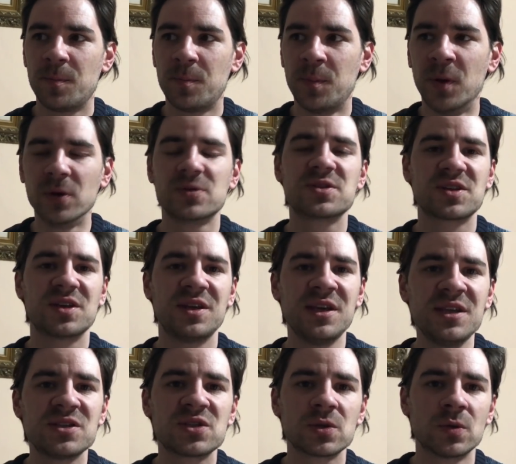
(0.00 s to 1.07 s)
put
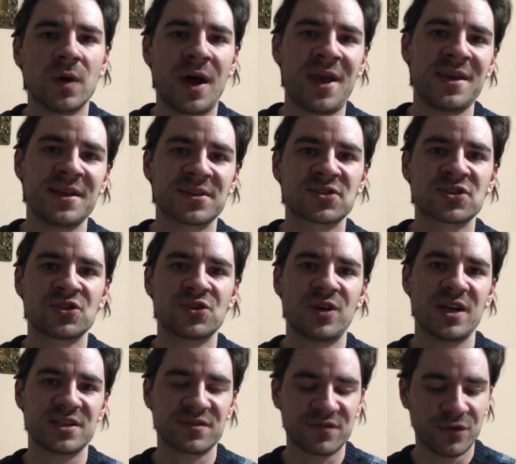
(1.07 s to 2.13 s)
into a
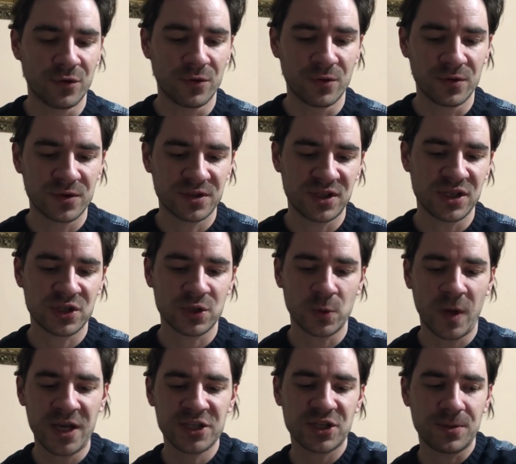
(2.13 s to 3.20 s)
stressful
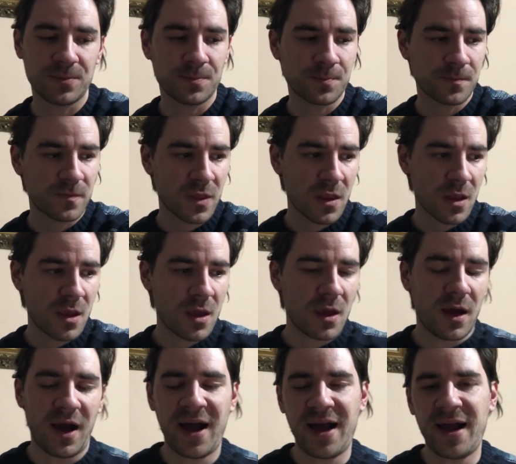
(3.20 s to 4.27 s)
situation
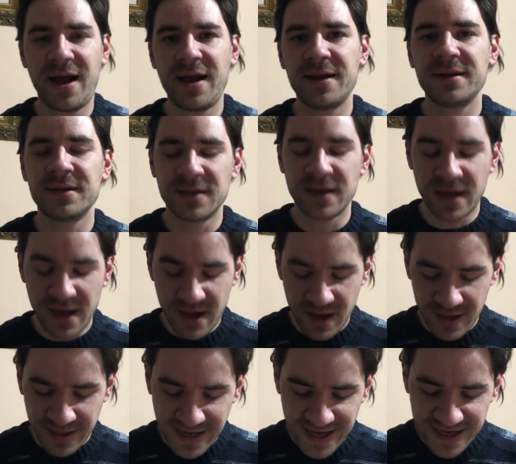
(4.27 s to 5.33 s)
and uh,
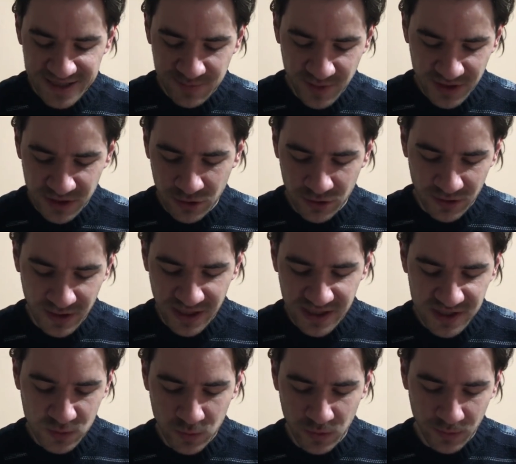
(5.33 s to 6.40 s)
last but not
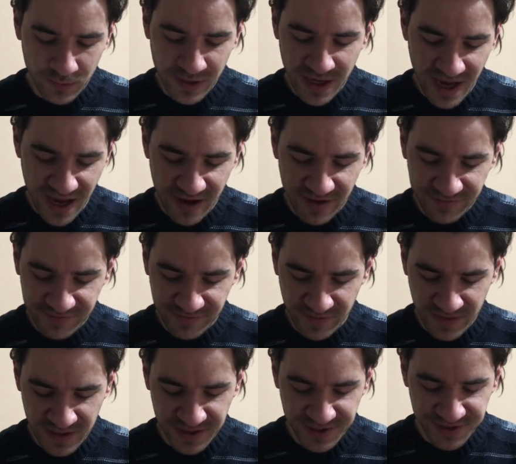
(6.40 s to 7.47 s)
least what we have
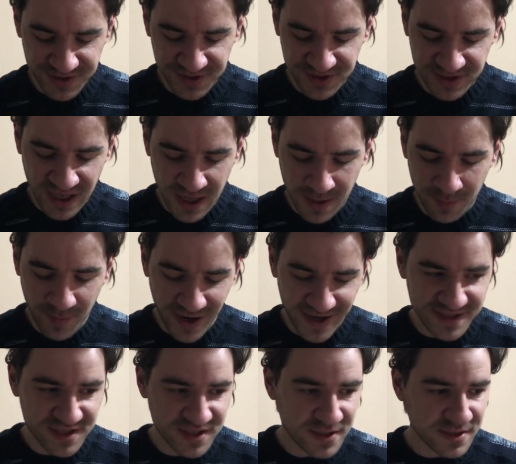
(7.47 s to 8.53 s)
is uh,
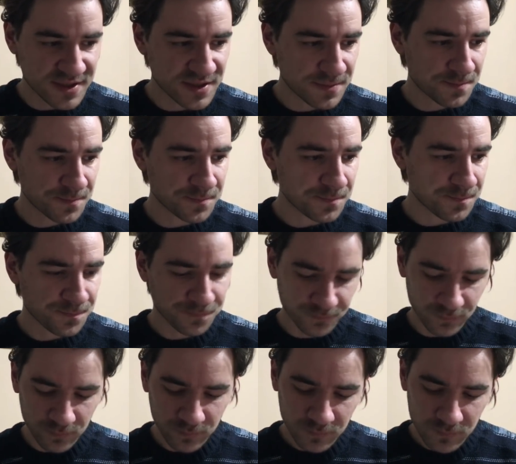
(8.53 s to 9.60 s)
pisces
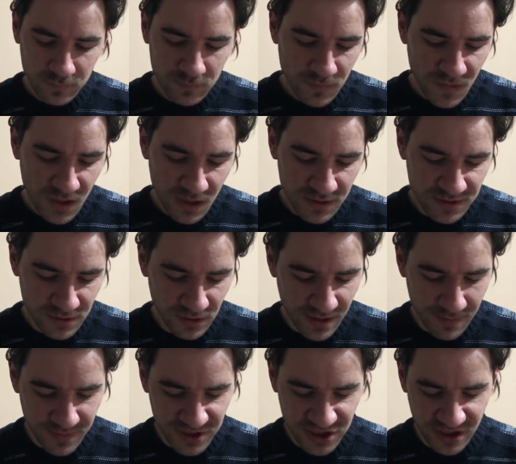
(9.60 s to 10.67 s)
so
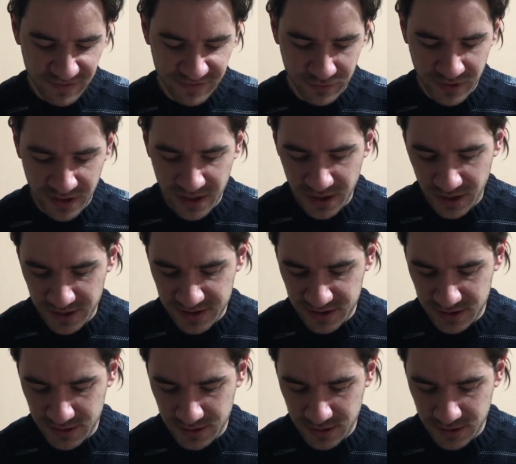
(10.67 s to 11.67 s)
let me shuffle the cards